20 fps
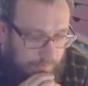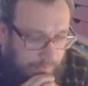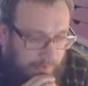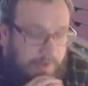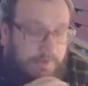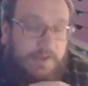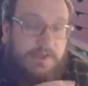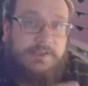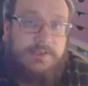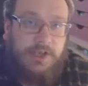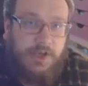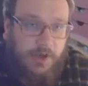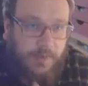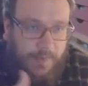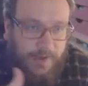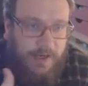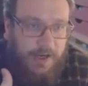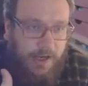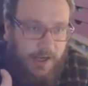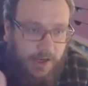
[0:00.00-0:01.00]
there's going to
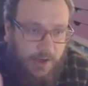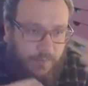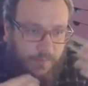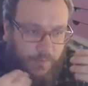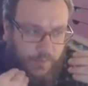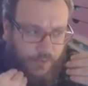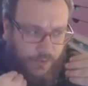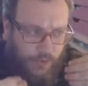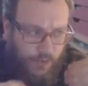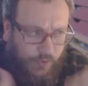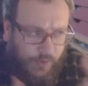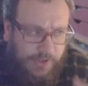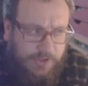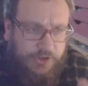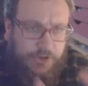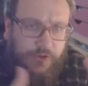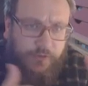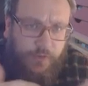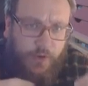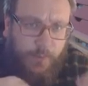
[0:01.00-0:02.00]
be like a
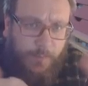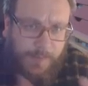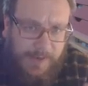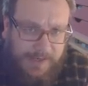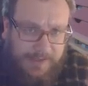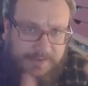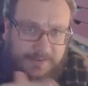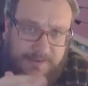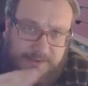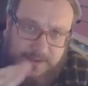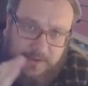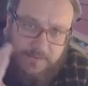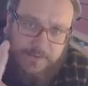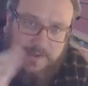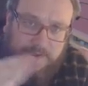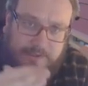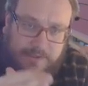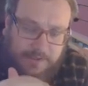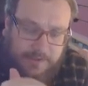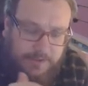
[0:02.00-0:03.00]
progression of complexity of
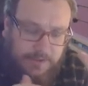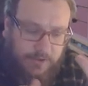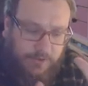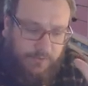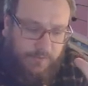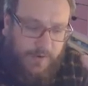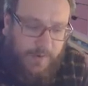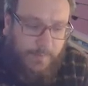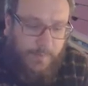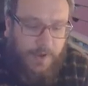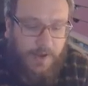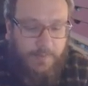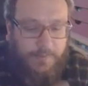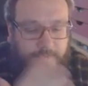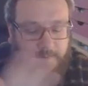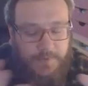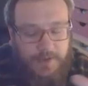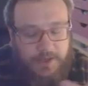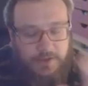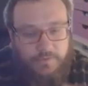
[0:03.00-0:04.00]
these things that will ramp up.
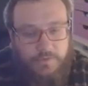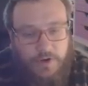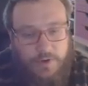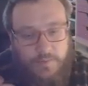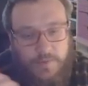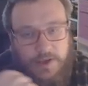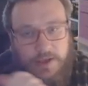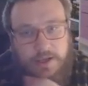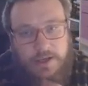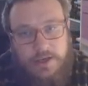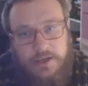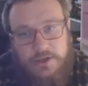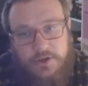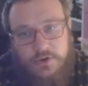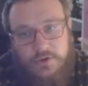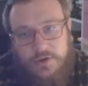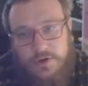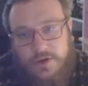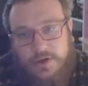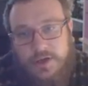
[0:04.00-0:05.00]
At the very beginning, you're
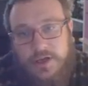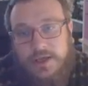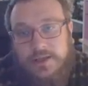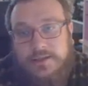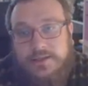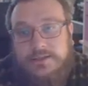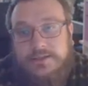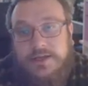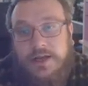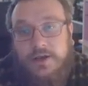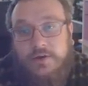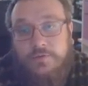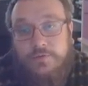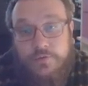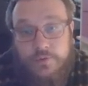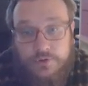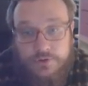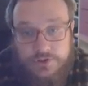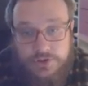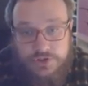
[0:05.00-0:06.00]
going to get these like
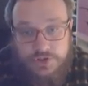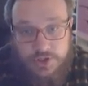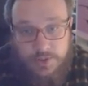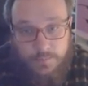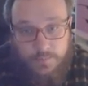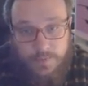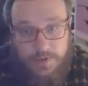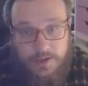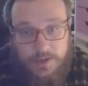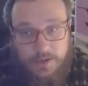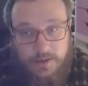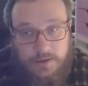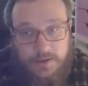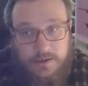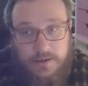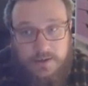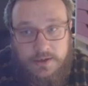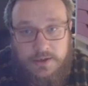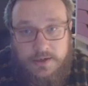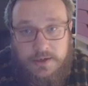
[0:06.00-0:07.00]
4-digit PIN
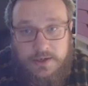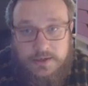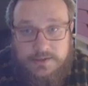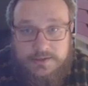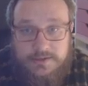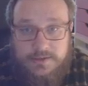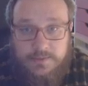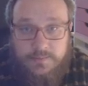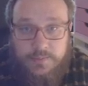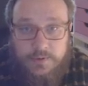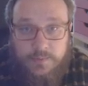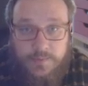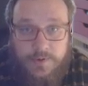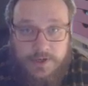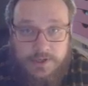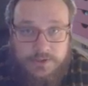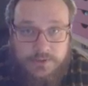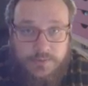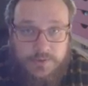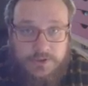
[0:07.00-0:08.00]
and simple
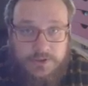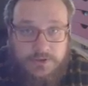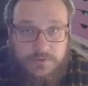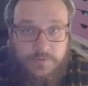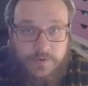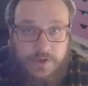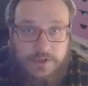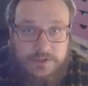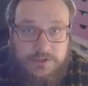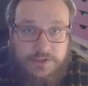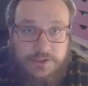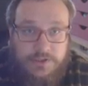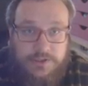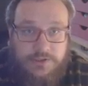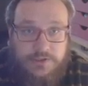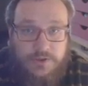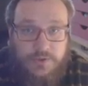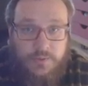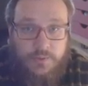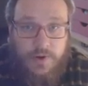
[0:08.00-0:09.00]
password
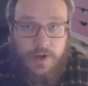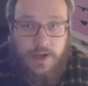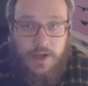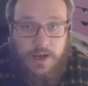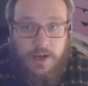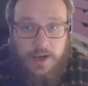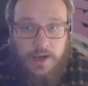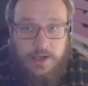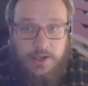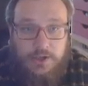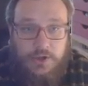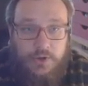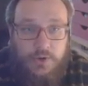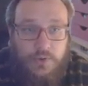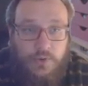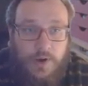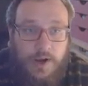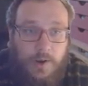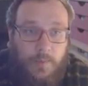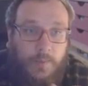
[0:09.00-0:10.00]
devices where, like,
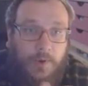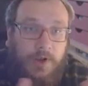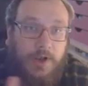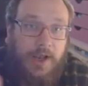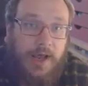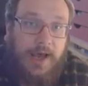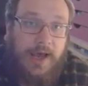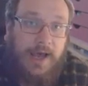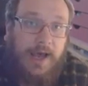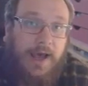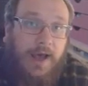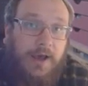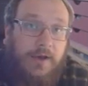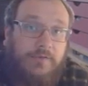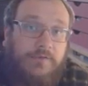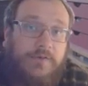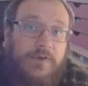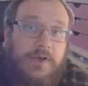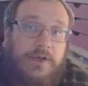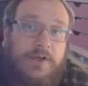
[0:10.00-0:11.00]
you will
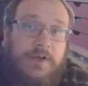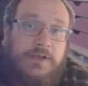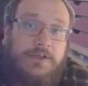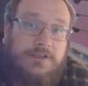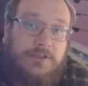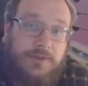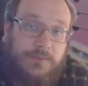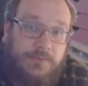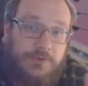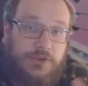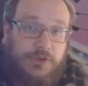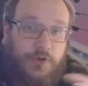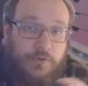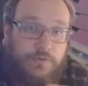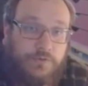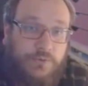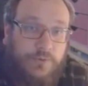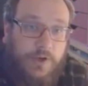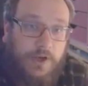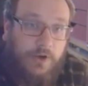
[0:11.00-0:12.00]
have some
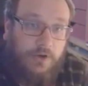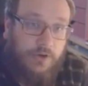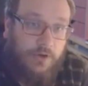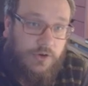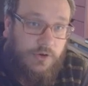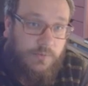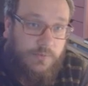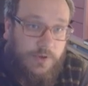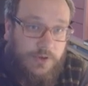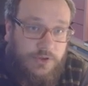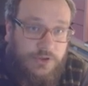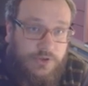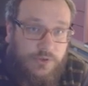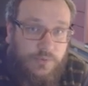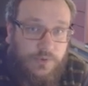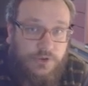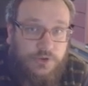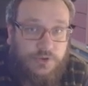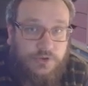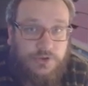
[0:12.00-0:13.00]
software on your computer
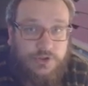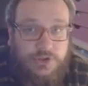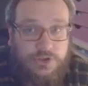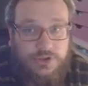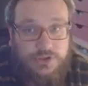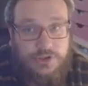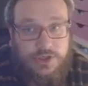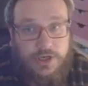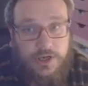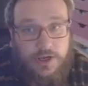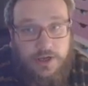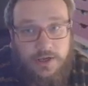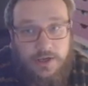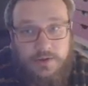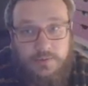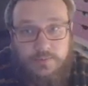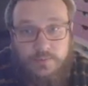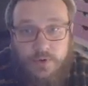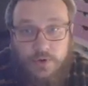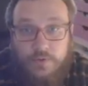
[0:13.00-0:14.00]
which will just, like,
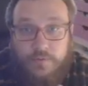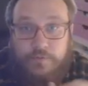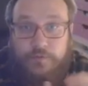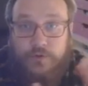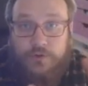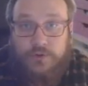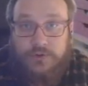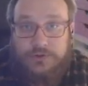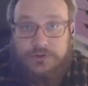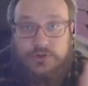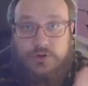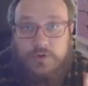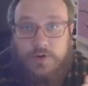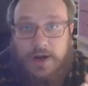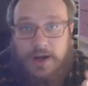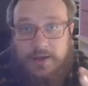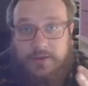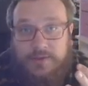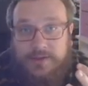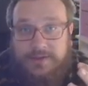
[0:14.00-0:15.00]
brute force
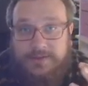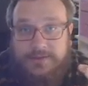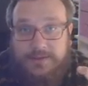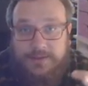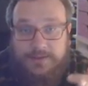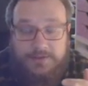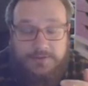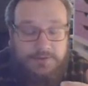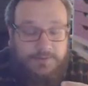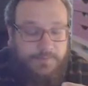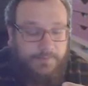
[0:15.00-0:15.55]
crack these things.